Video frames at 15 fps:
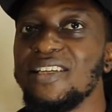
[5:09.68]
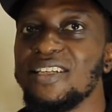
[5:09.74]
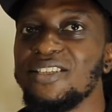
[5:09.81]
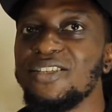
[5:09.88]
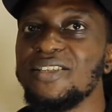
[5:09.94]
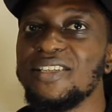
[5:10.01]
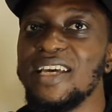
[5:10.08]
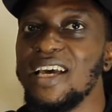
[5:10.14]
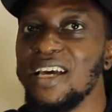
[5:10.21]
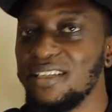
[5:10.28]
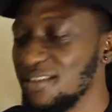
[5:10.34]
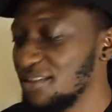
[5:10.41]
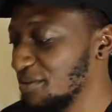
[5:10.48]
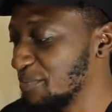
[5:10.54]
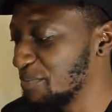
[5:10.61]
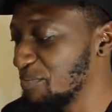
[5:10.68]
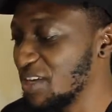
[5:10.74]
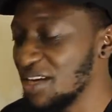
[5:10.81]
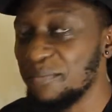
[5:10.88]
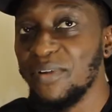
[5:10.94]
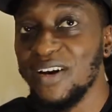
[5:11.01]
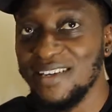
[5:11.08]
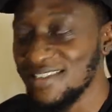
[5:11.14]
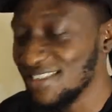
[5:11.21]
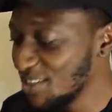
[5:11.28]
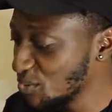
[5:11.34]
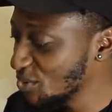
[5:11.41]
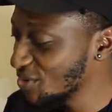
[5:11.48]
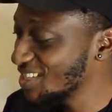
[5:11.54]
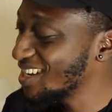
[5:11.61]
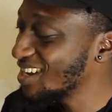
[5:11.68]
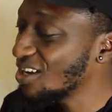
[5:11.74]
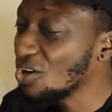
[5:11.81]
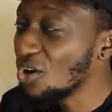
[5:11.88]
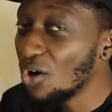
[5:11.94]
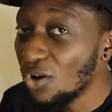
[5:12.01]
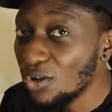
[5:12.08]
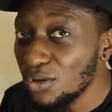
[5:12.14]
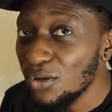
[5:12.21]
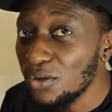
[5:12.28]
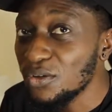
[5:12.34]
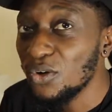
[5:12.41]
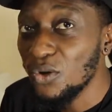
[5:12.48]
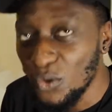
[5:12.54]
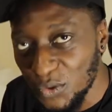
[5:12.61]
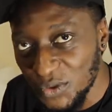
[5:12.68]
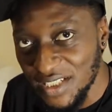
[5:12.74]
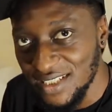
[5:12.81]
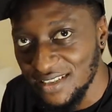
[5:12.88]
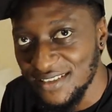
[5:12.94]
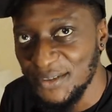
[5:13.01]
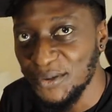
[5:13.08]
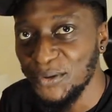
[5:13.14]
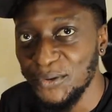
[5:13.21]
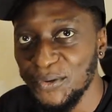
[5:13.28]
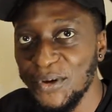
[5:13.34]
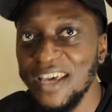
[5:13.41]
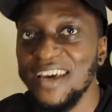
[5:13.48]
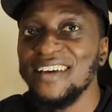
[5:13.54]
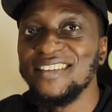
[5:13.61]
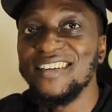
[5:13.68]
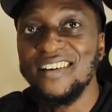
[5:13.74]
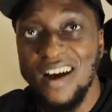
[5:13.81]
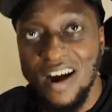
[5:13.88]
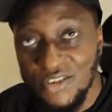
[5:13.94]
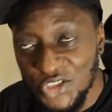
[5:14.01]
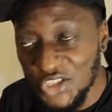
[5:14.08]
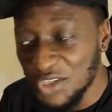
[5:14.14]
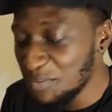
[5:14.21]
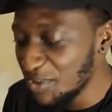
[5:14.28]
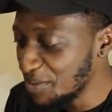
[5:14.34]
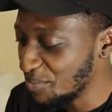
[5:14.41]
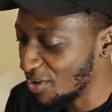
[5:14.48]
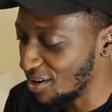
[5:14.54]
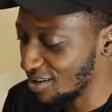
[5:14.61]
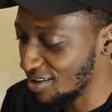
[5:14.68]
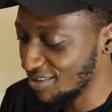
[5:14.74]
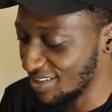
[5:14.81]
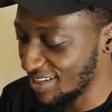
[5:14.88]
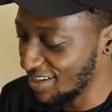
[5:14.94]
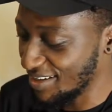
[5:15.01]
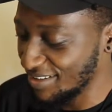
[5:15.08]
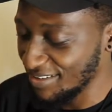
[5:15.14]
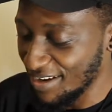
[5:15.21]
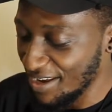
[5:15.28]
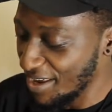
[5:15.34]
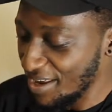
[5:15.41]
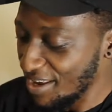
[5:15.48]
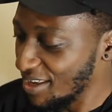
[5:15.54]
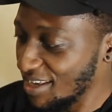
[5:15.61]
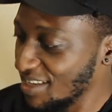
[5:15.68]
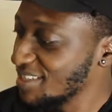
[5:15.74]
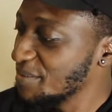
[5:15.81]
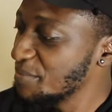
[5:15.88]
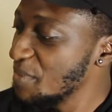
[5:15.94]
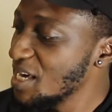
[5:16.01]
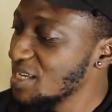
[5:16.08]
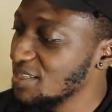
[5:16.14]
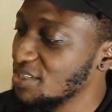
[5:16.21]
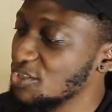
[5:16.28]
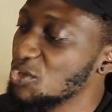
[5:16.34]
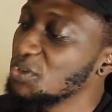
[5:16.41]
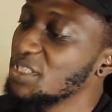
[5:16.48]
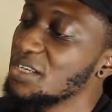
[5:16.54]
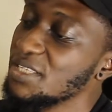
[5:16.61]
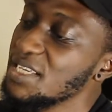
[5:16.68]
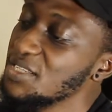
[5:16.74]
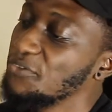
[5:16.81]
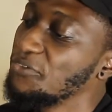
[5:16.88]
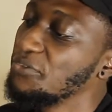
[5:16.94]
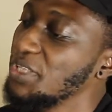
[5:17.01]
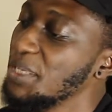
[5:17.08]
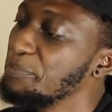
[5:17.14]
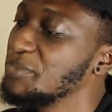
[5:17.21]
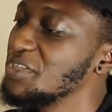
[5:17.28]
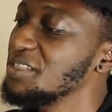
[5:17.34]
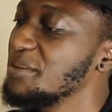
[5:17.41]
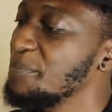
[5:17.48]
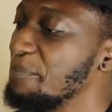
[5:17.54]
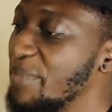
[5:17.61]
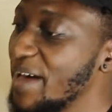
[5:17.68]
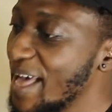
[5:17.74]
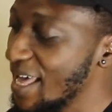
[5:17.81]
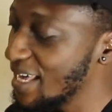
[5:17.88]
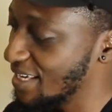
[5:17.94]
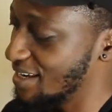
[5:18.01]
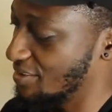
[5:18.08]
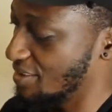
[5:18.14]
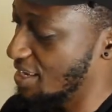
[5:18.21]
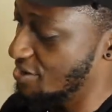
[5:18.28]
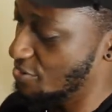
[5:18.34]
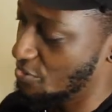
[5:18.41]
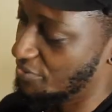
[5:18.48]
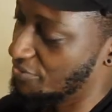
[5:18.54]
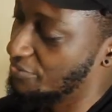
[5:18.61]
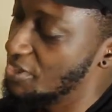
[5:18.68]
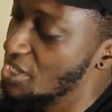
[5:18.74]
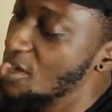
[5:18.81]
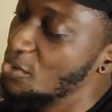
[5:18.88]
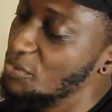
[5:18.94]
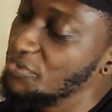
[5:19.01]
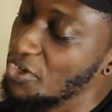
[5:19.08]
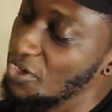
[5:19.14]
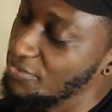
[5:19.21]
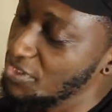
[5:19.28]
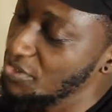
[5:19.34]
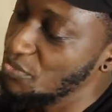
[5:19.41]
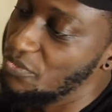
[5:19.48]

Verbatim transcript: that just had the beer pods. These ones are color coded, so they're RGB pods, and it's amazing. So now let's flip to the back. I think we've we've covered